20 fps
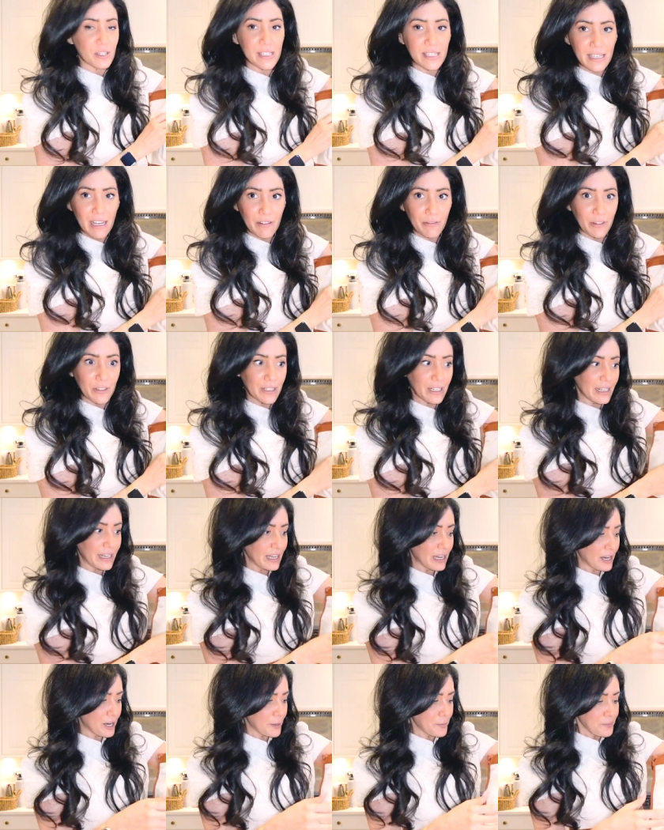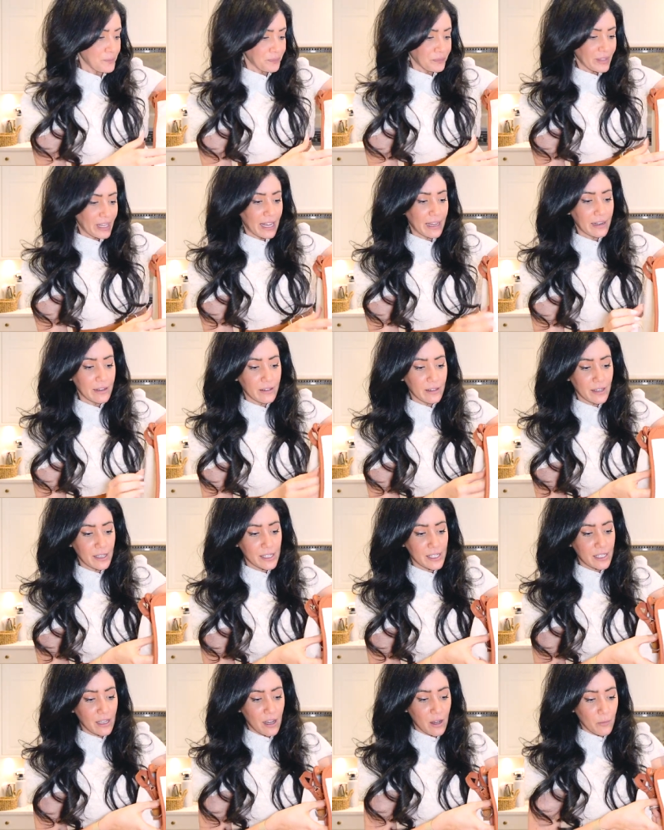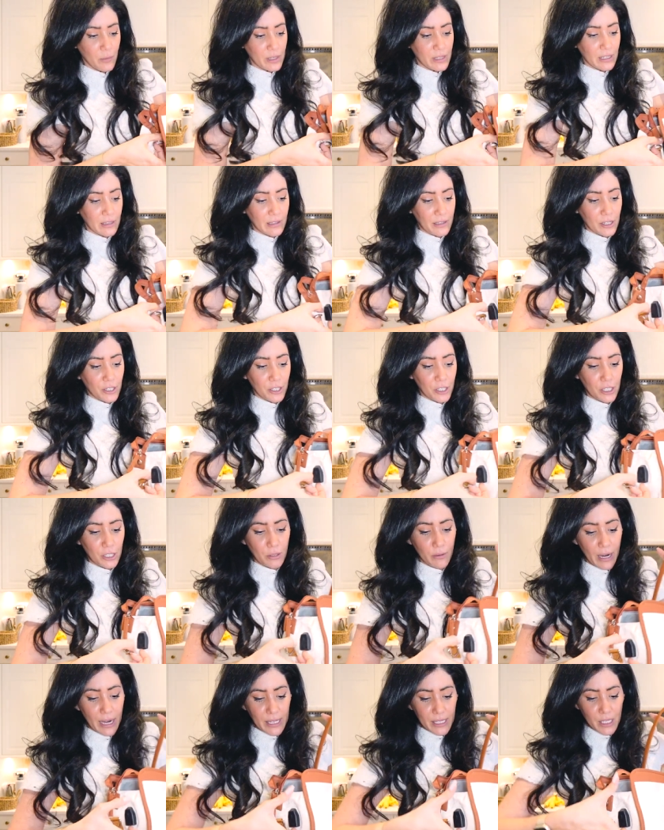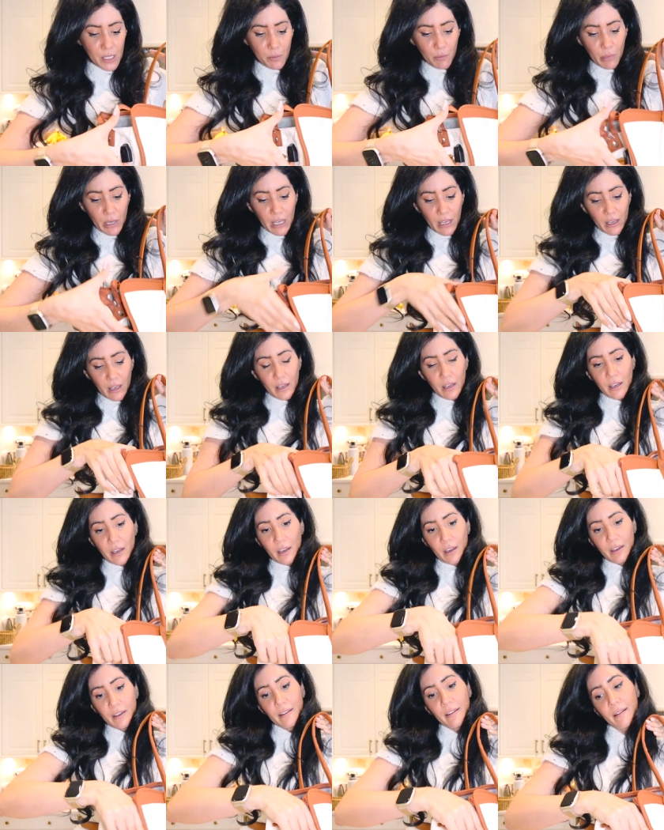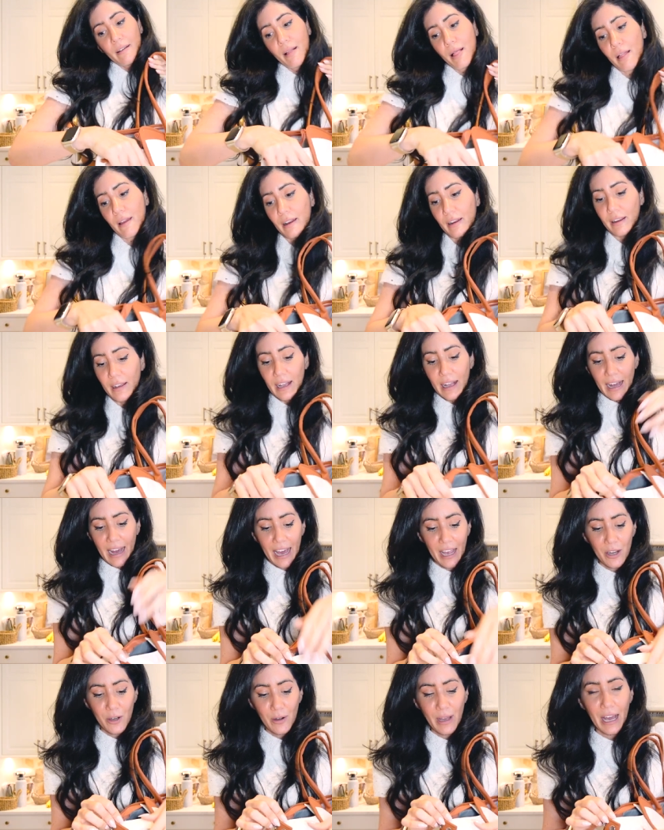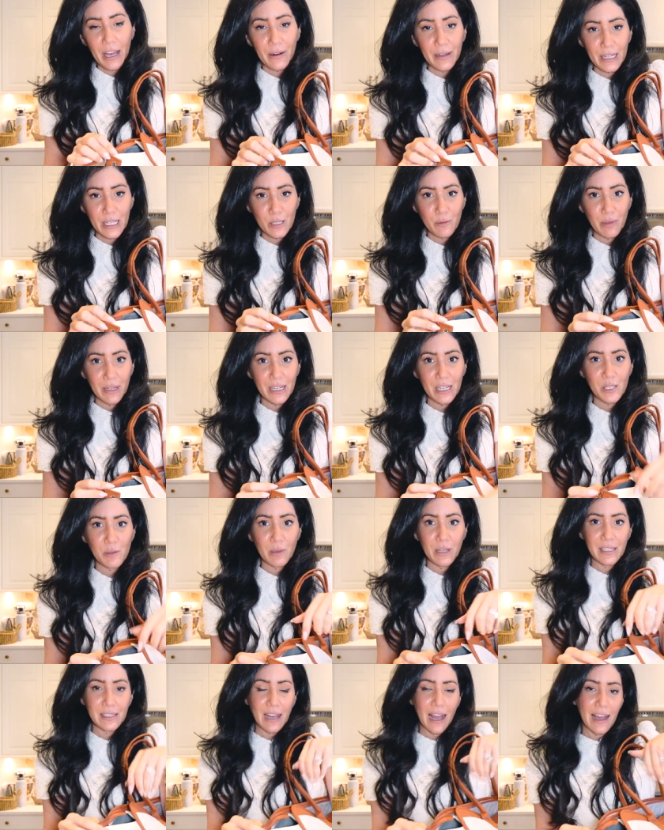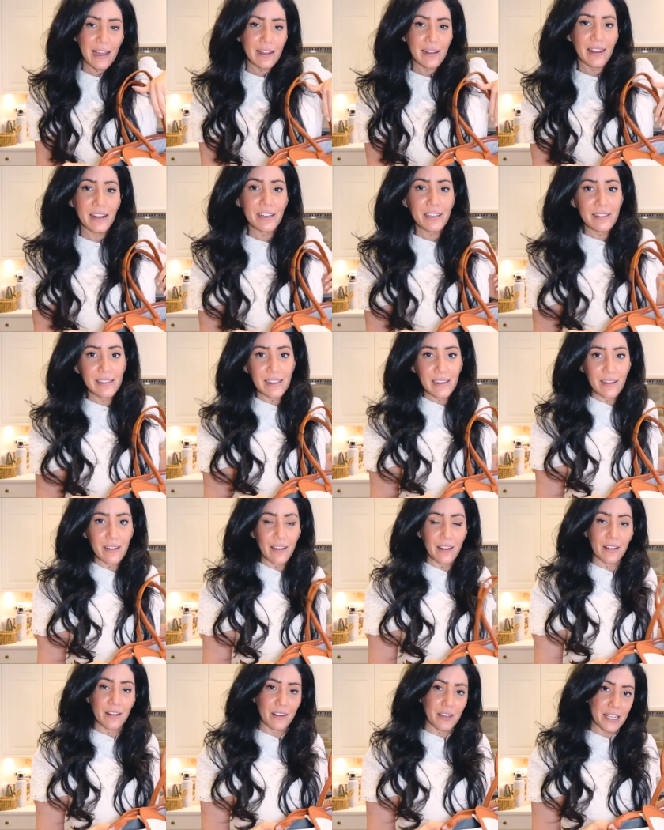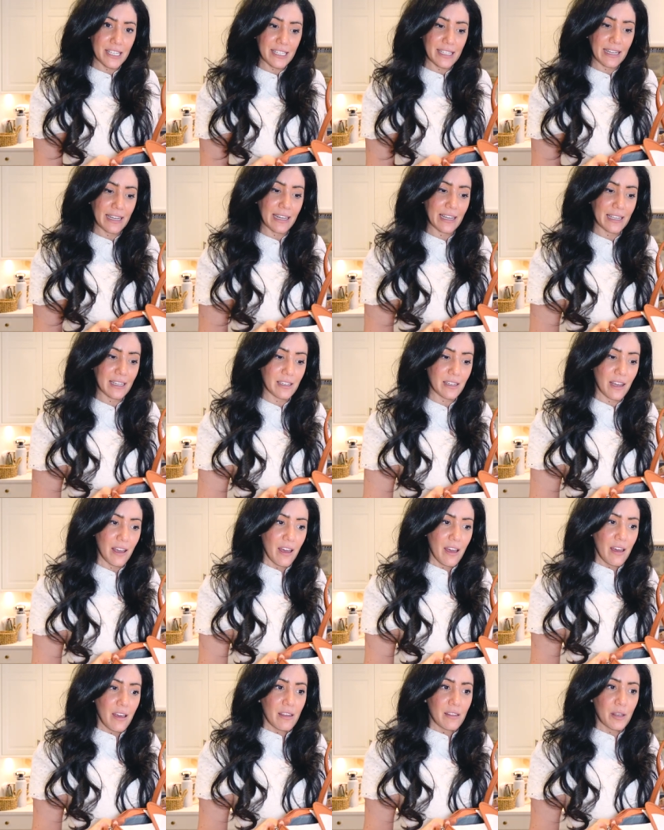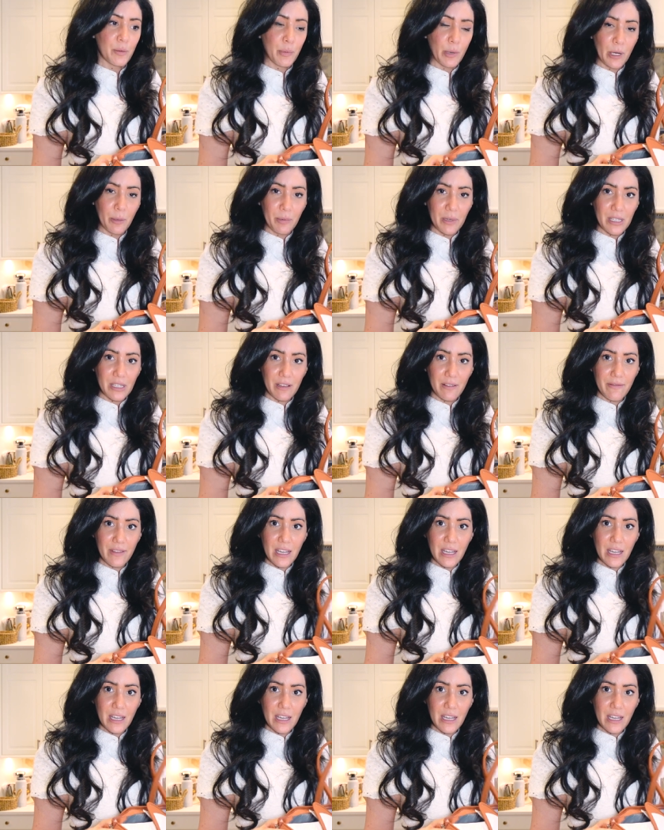your cell phone in here, and it does come with a little USB. I don't know how to explain this because I kind of didn't understand the purpose of